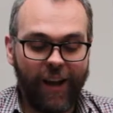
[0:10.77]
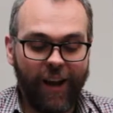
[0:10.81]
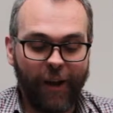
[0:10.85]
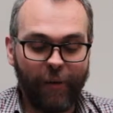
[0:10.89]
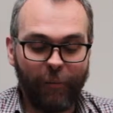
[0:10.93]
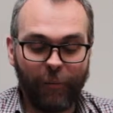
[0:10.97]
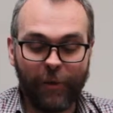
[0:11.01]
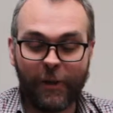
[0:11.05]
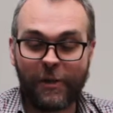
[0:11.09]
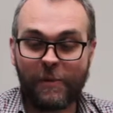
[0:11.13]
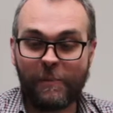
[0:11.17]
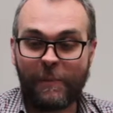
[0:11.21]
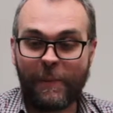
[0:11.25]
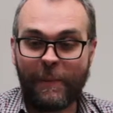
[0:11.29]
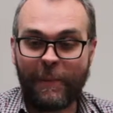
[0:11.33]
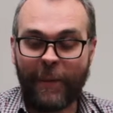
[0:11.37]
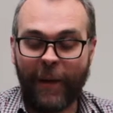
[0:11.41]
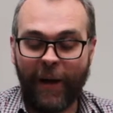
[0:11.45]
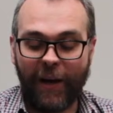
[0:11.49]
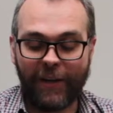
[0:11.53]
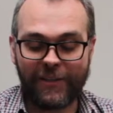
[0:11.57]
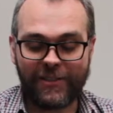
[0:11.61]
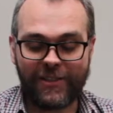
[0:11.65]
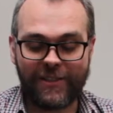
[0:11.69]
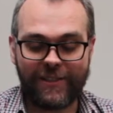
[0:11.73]
I wanted to be
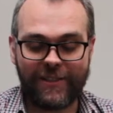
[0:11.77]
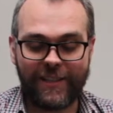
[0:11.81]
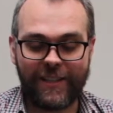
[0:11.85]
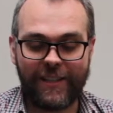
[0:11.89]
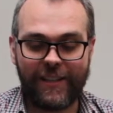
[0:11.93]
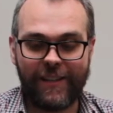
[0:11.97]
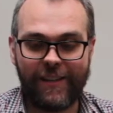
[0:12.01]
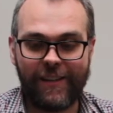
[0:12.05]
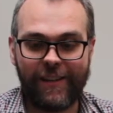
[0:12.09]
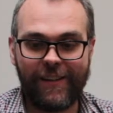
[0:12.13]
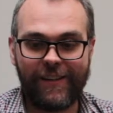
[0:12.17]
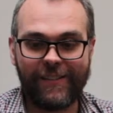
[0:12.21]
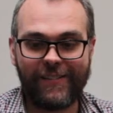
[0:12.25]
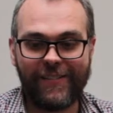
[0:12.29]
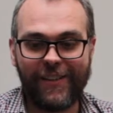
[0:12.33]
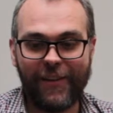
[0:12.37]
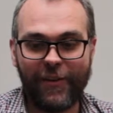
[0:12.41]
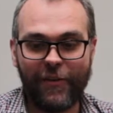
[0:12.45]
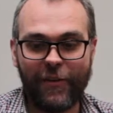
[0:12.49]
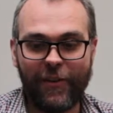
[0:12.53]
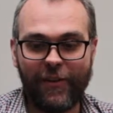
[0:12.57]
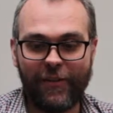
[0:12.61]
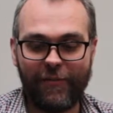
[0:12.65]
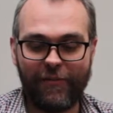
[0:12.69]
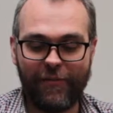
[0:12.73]
part of
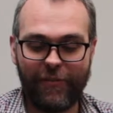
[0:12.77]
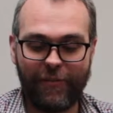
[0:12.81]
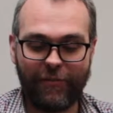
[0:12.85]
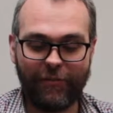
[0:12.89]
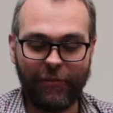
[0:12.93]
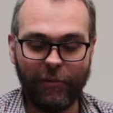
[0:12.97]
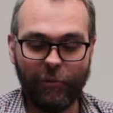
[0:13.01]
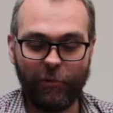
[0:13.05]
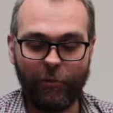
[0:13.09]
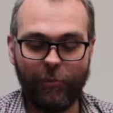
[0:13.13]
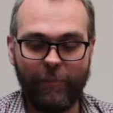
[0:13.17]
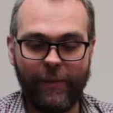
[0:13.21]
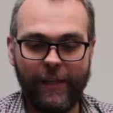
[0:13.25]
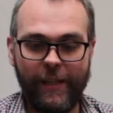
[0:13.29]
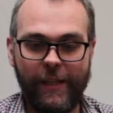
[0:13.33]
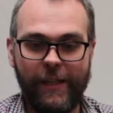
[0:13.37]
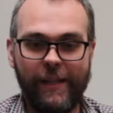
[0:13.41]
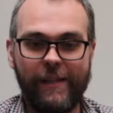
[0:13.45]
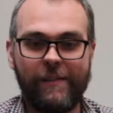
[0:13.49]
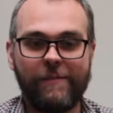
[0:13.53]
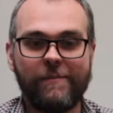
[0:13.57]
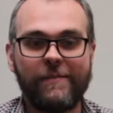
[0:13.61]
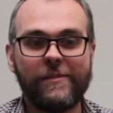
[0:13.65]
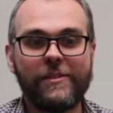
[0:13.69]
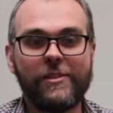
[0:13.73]
the forum
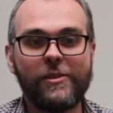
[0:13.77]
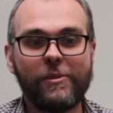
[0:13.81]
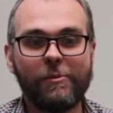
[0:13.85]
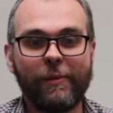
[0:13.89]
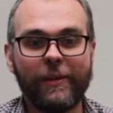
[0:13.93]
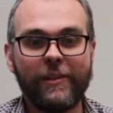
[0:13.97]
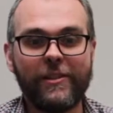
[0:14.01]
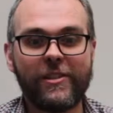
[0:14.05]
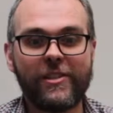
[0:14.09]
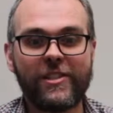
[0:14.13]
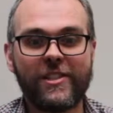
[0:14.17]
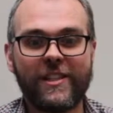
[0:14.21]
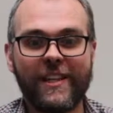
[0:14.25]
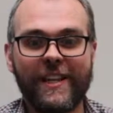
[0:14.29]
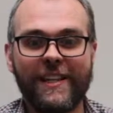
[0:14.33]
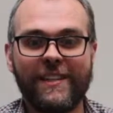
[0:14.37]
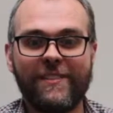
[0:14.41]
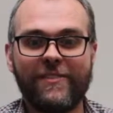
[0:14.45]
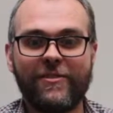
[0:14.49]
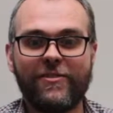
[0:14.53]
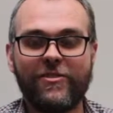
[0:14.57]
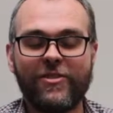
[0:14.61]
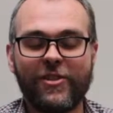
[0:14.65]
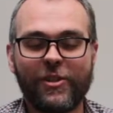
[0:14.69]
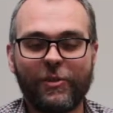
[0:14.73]
here to
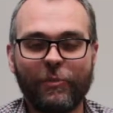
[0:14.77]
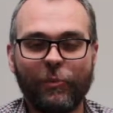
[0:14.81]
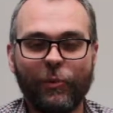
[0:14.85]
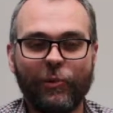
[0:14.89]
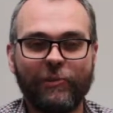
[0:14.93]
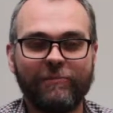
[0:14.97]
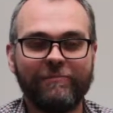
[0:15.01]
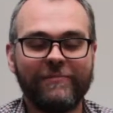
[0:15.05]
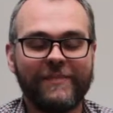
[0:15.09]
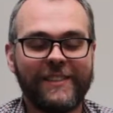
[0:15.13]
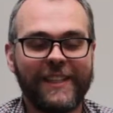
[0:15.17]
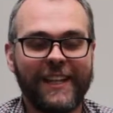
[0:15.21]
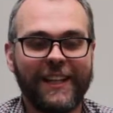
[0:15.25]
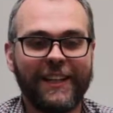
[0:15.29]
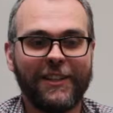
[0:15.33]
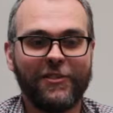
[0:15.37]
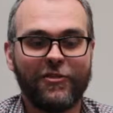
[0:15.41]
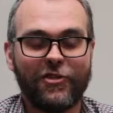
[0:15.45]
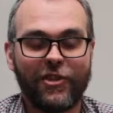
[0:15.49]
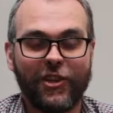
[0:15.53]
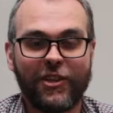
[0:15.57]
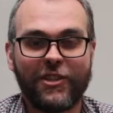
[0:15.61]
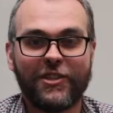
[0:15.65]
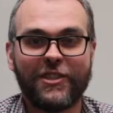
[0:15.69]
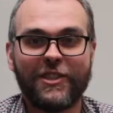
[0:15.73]
understand just what tech
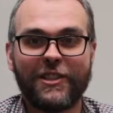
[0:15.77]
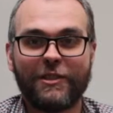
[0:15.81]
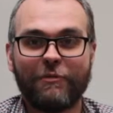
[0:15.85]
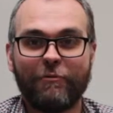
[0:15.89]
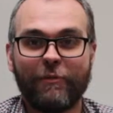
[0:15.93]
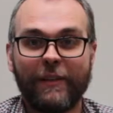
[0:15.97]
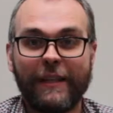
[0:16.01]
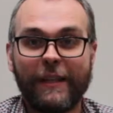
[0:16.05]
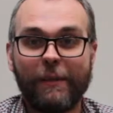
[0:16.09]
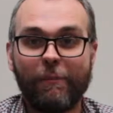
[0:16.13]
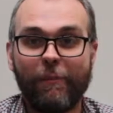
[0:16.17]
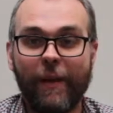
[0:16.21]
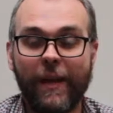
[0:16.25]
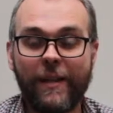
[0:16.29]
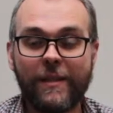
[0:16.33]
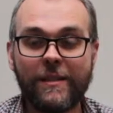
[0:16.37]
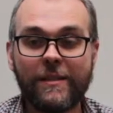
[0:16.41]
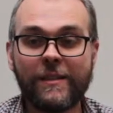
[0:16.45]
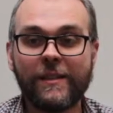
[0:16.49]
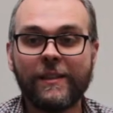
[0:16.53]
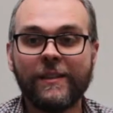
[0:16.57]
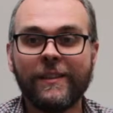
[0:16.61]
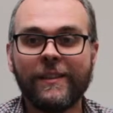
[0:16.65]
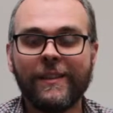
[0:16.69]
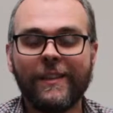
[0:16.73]
justice really meant.